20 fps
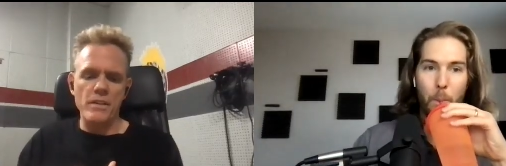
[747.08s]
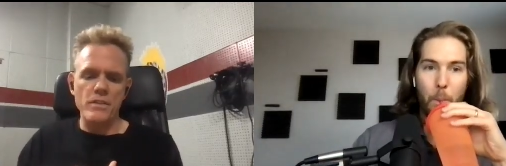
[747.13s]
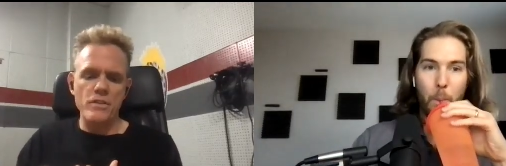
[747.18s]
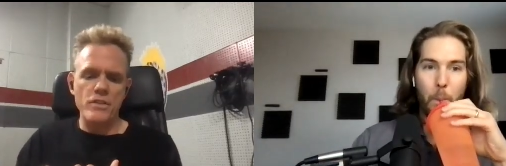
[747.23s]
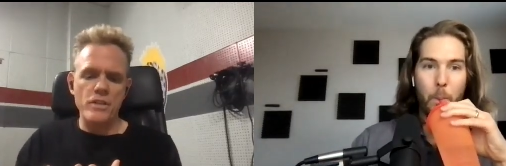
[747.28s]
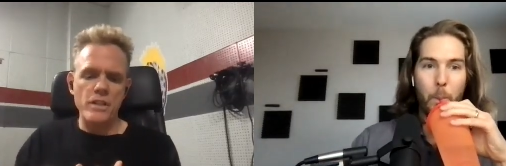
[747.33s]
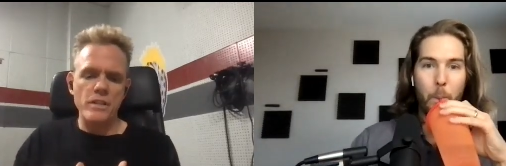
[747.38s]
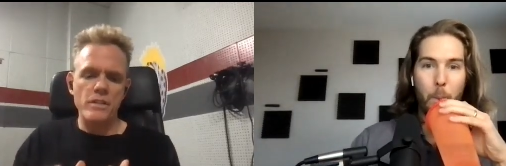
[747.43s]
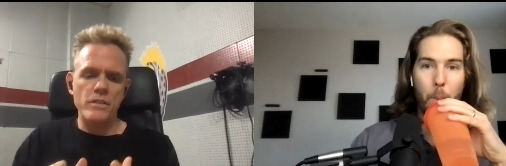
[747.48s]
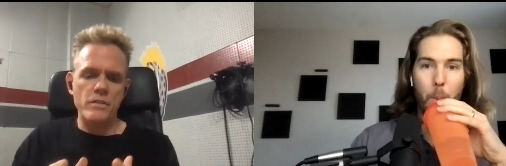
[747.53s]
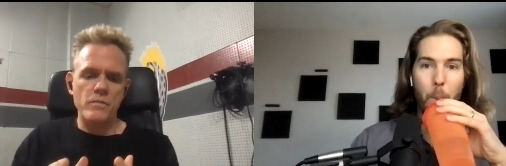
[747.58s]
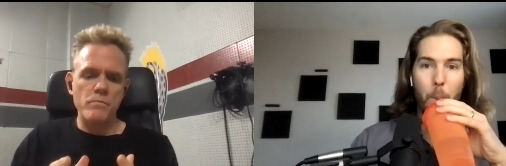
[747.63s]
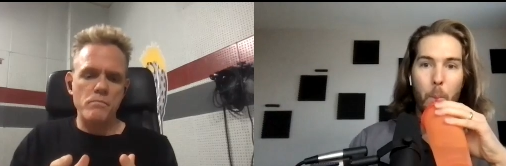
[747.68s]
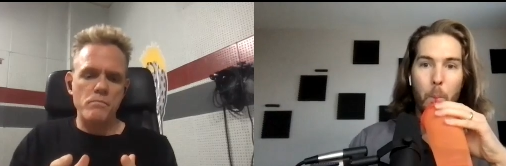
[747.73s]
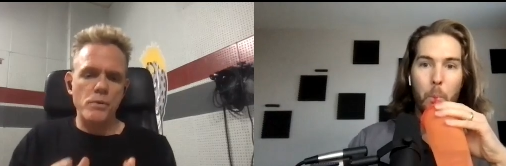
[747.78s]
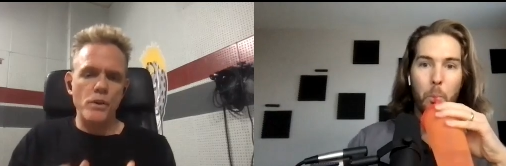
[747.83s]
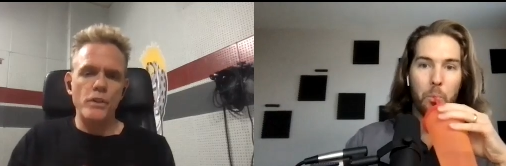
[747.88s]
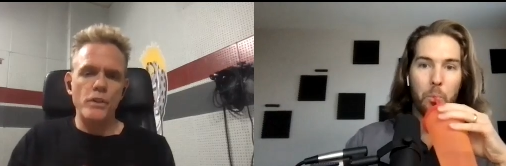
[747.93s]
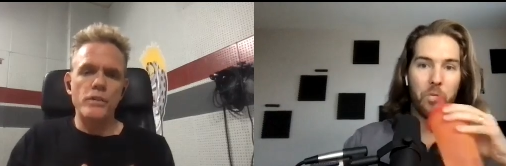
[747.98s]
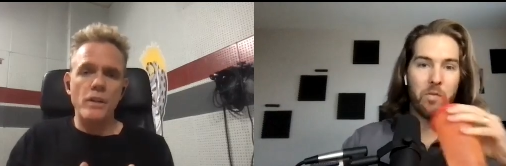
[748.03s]
Speaker 1: she
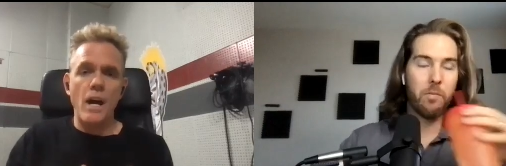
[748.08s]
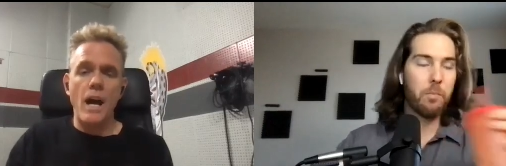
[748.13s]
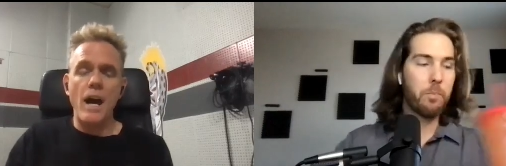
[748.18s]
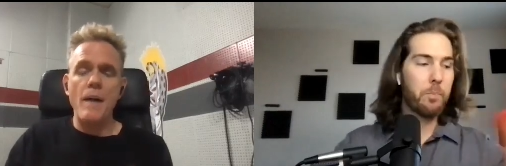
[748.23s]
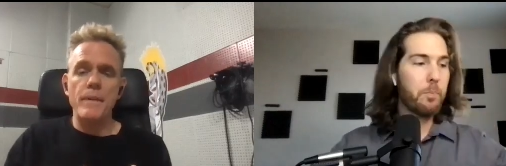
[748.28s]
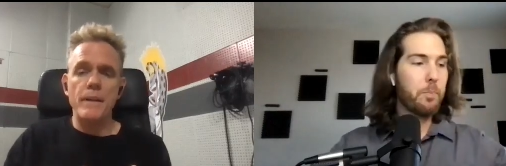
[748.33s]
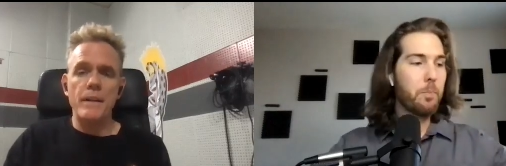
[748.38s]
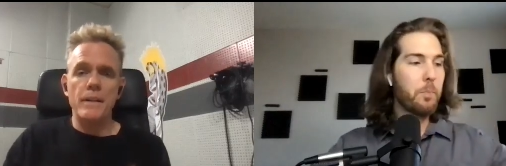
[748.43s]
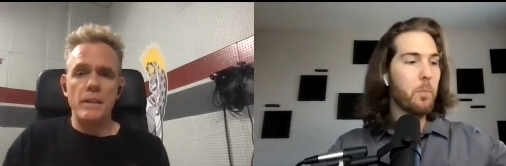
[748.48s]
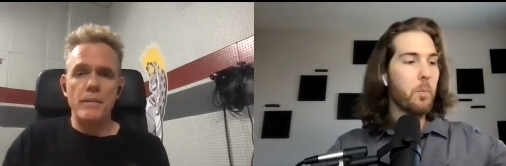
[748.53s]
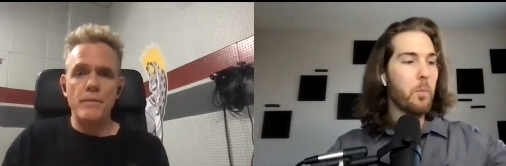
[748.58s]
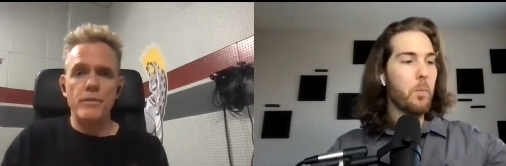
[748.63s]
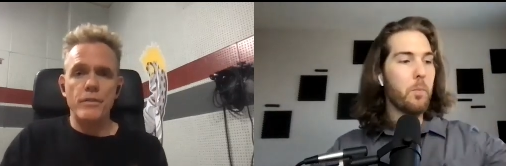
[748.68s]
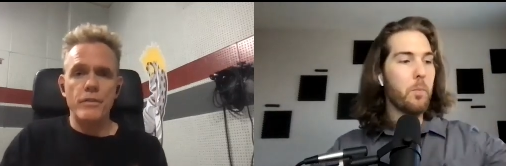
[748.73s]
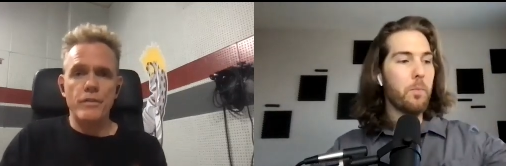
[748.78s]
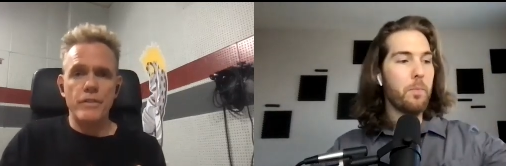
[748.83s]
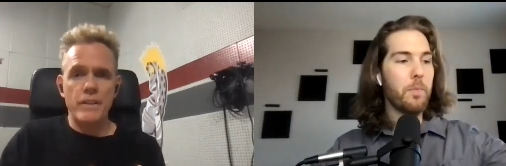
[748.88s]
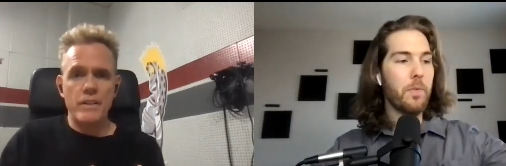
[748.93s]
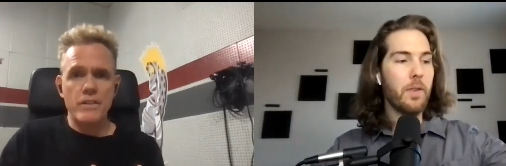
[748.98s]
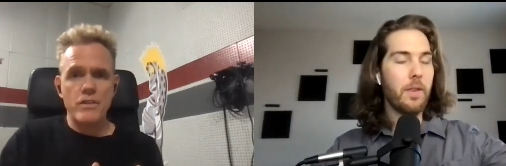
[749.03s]
booked comedy clubs for
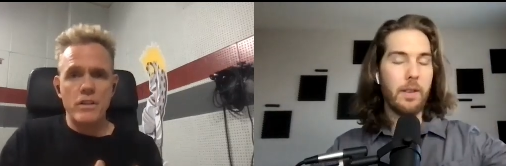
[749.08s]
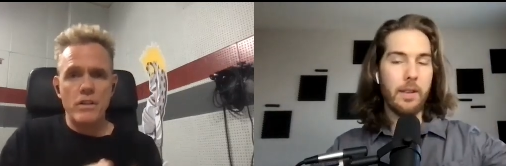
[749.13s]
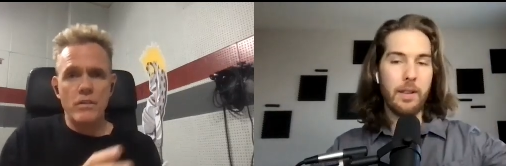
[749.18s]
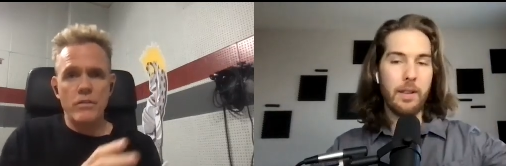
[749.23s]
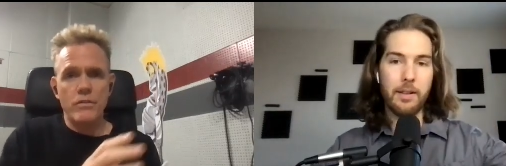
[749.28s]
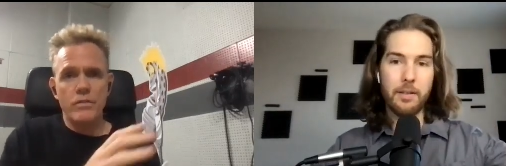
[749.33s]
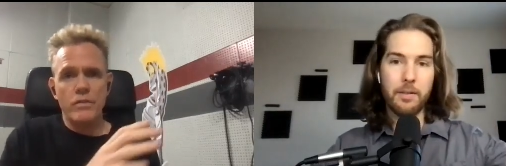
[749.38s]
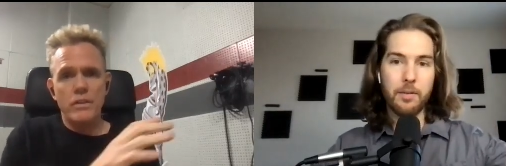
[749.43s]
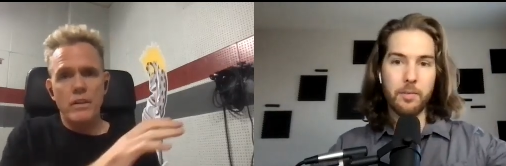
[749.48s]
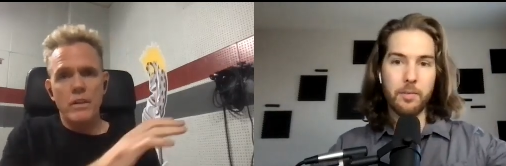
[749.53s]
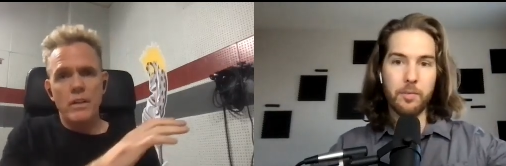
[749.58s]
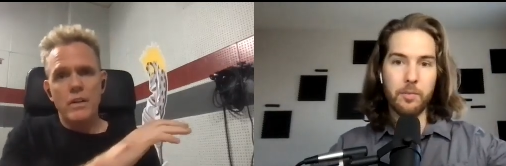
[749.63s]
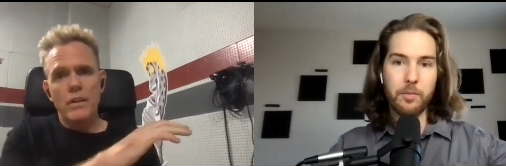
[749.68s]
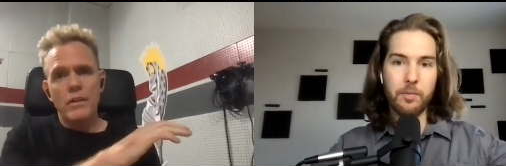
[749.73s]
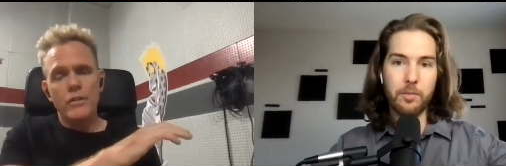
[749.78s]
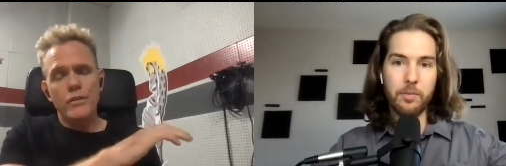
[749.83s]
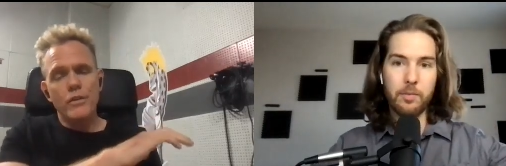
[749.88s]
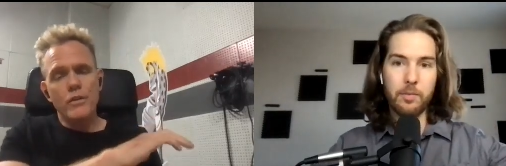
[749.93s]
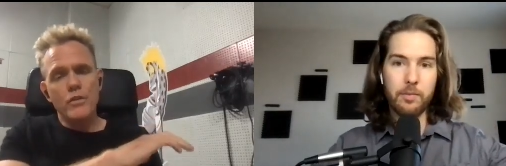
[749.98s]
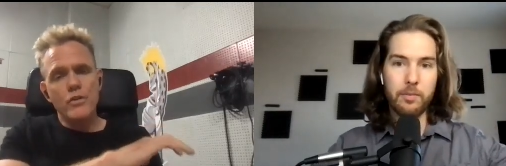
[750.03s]
six years.
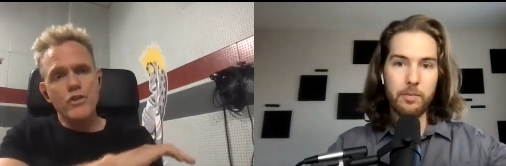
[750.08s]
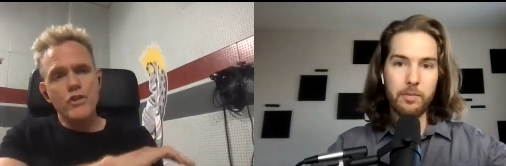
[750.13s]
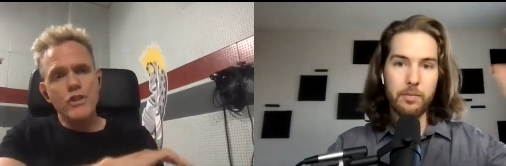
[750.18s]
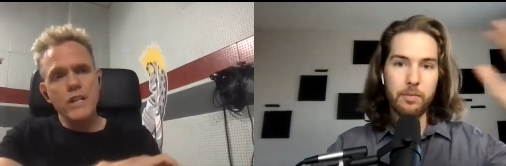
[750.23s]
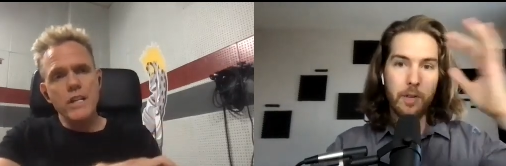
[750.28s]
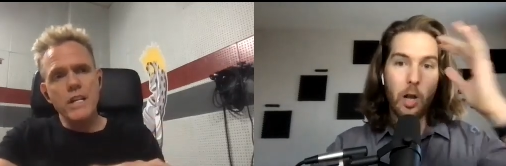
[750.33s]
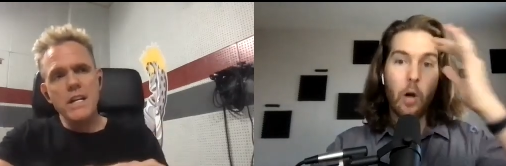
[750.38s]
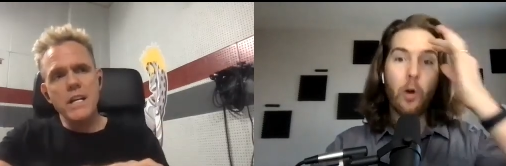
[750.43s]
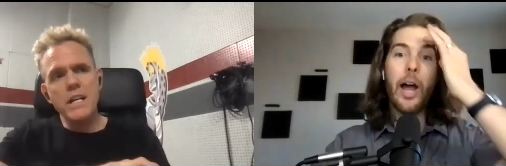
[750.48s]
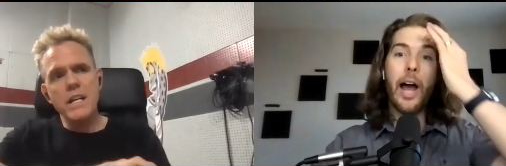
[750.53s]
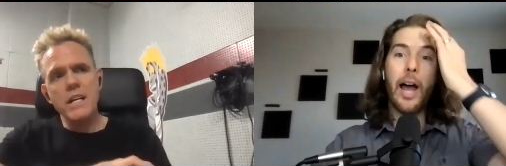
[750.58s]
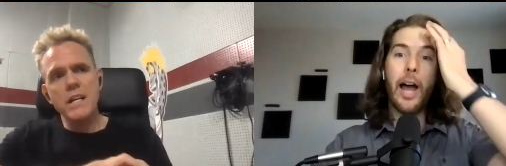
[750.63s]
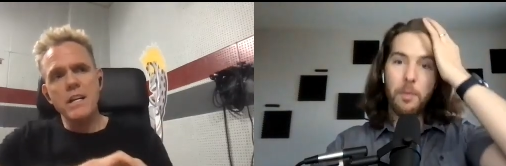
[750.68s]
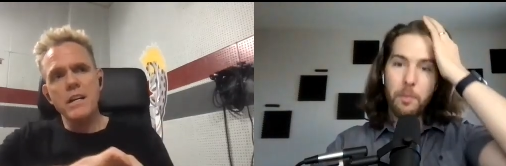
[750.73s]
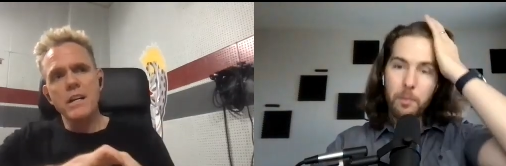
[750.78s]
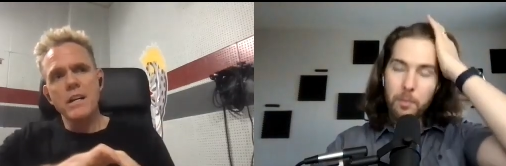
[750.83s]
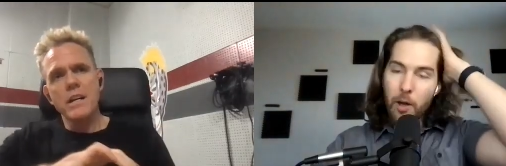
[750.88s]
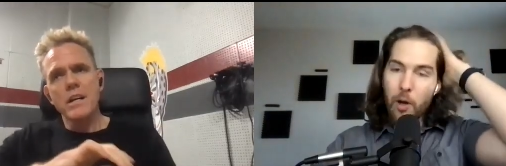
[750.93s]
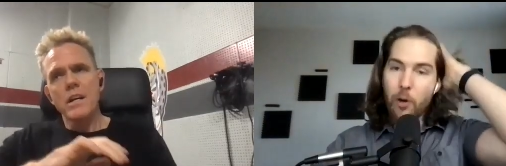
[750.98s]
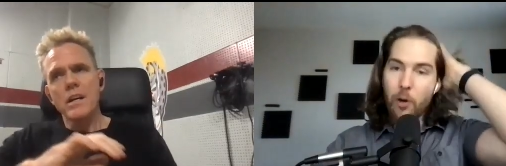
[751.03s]
So she okay,
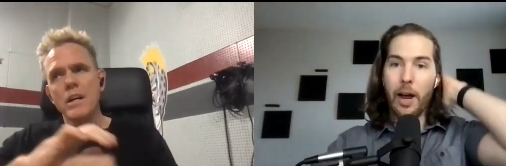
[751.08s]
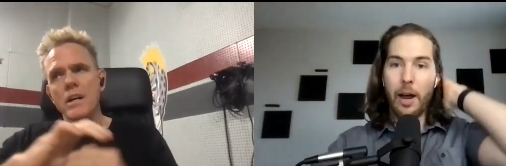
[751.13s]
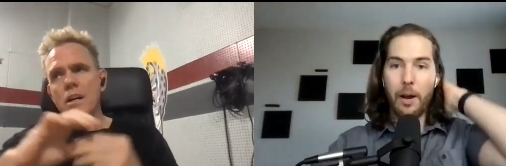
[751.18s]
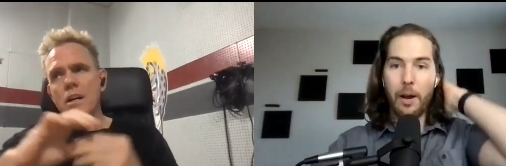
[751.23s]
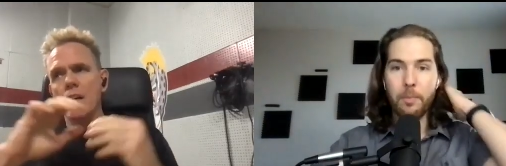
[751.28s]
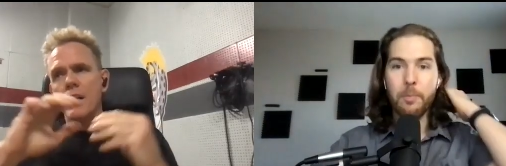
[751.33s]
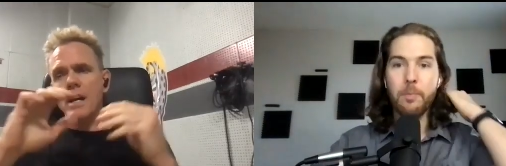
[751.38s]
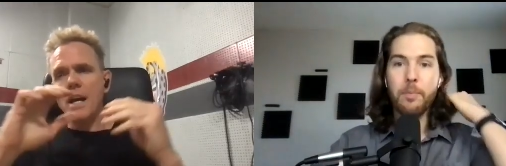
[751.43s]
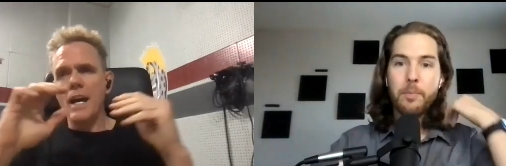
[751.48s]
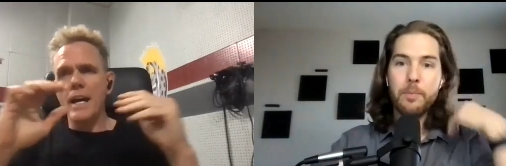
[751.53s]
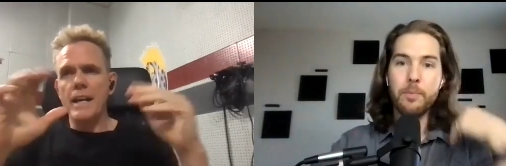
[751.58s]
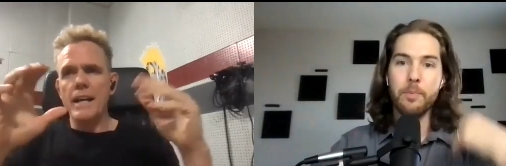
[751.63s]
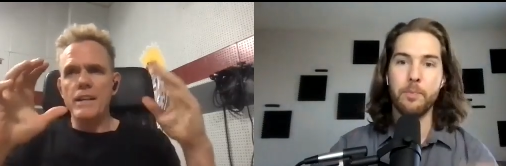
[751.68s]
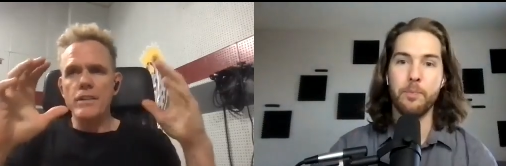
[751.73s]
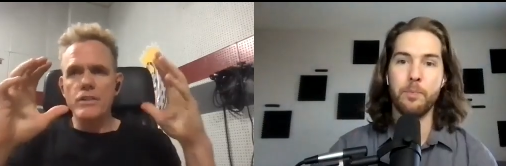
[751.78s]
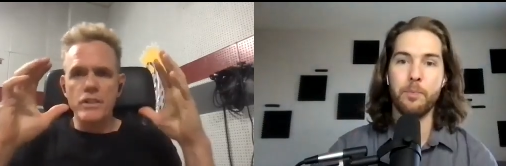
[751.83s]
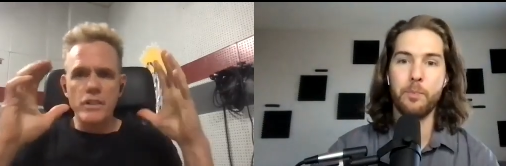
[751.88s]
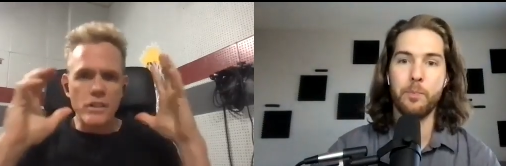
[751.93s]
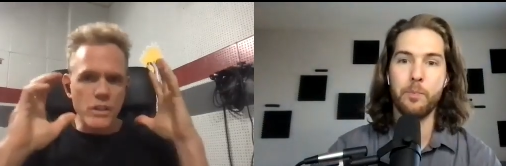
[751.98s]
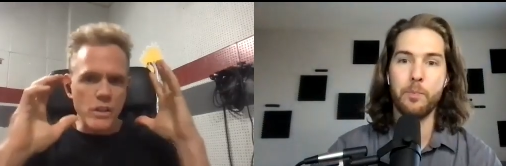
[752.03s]
okay. kind of she
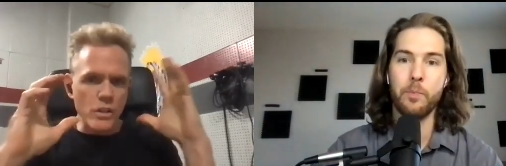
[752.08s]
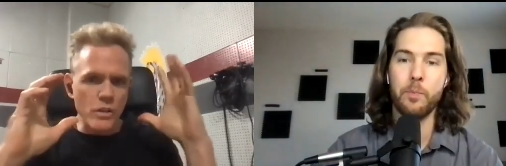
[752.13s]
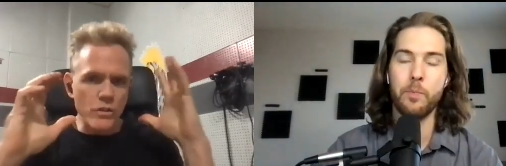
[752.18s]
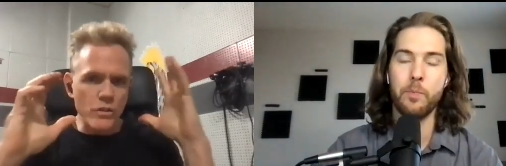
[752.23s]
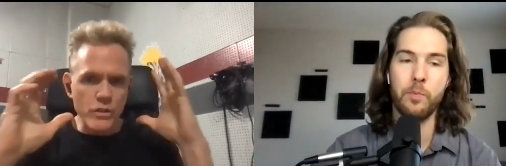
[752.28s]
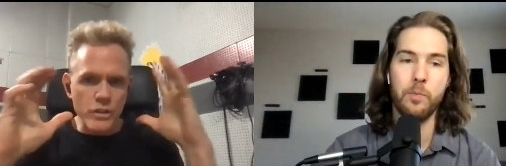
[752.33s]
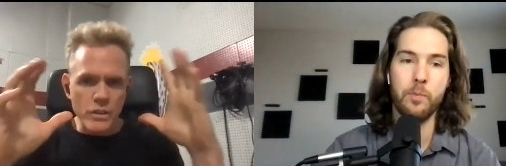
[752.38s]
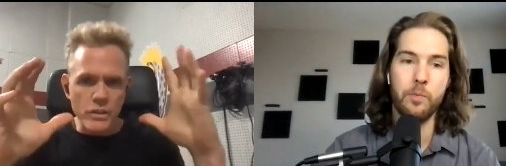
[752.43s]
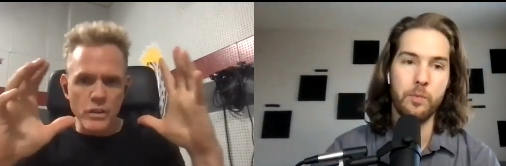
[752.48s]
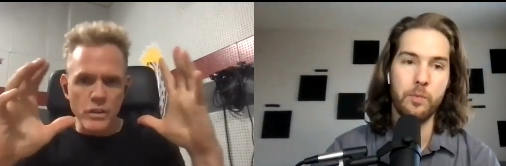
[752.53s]
knew she